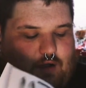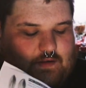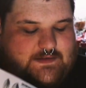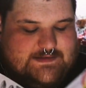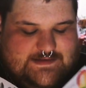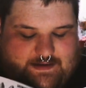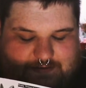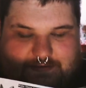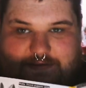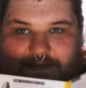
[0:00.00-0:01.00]
on
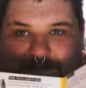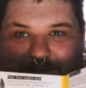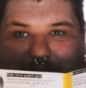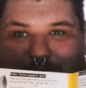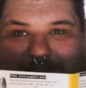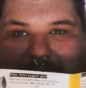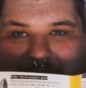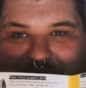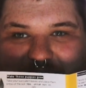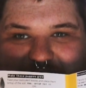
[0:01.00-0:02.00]
succulents, on how to
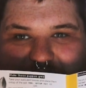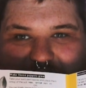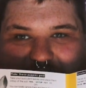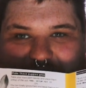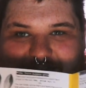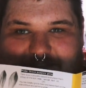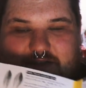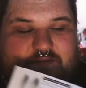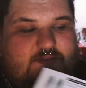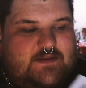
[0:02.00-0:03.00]
care for
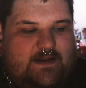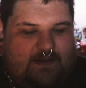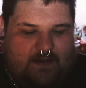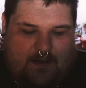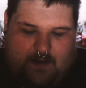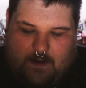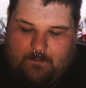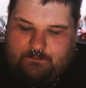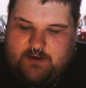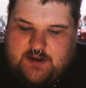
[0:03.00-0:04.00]
succulents, on like
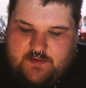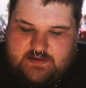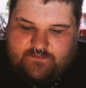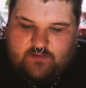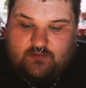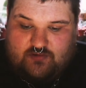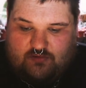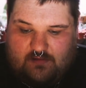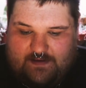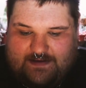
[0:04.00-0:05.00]
beautiful
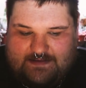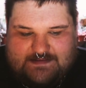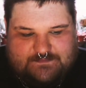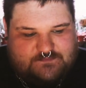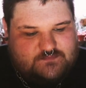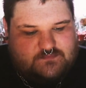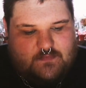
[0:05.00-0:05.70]
drawings,